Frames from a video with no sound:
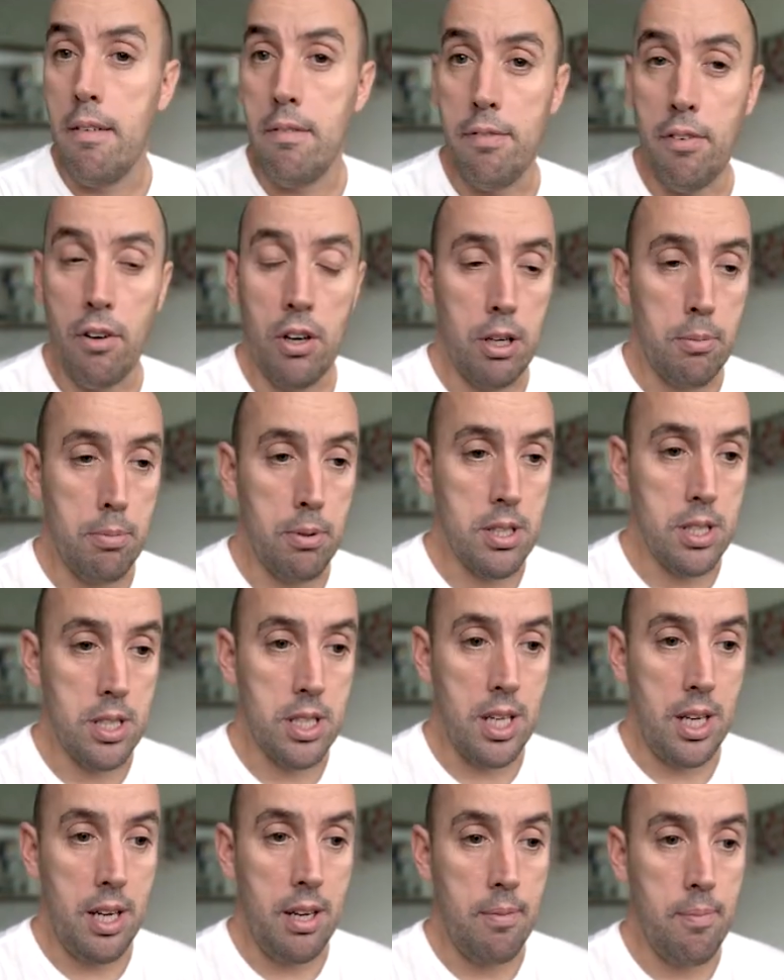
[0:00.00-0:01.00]

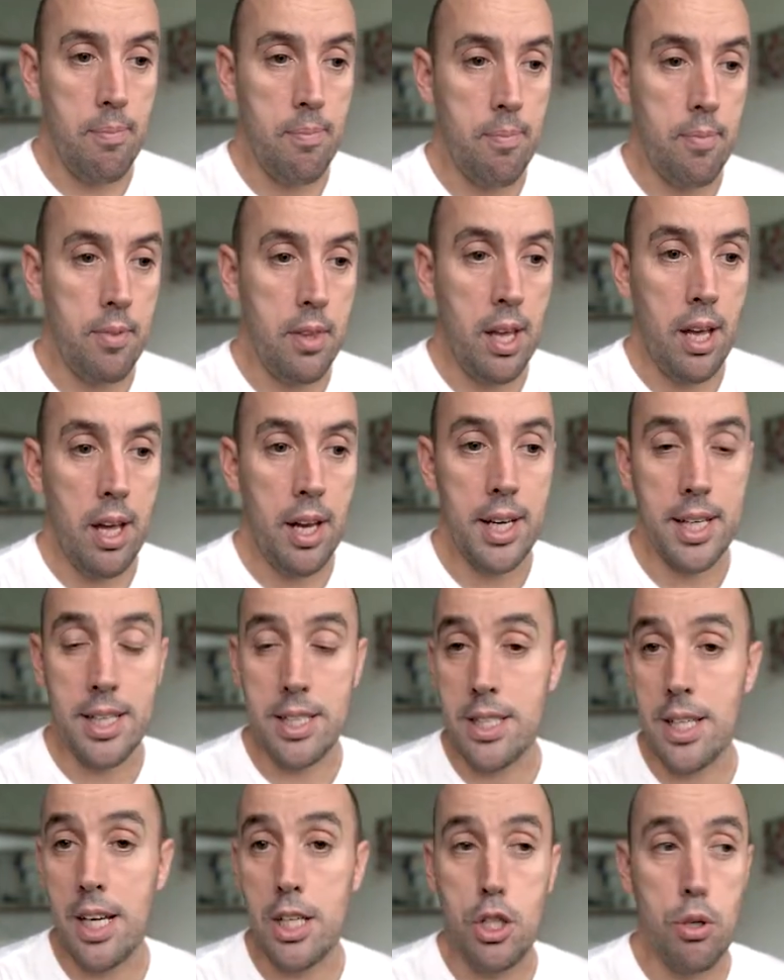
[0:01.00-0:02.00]
vibrancy, and then
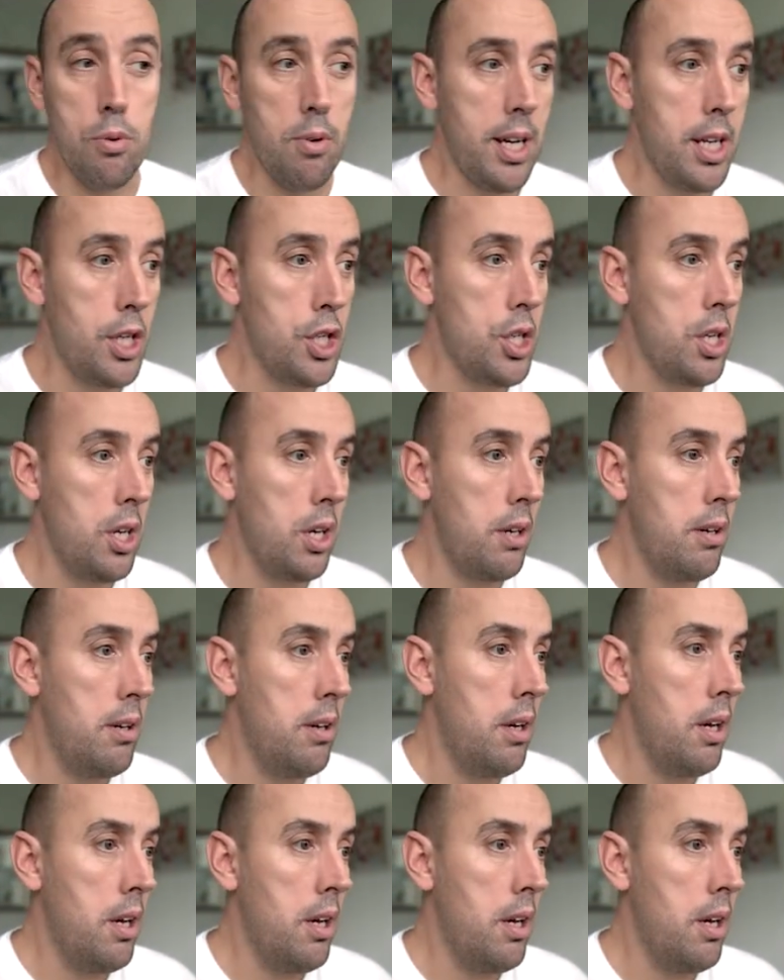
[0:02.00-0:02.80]
saturation.